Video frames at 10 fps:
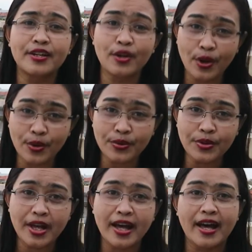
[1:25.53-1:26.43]
know
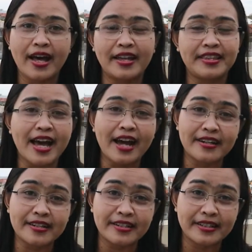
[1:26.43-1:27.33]
the
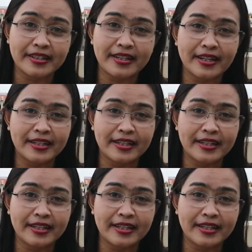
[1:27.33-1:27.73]
other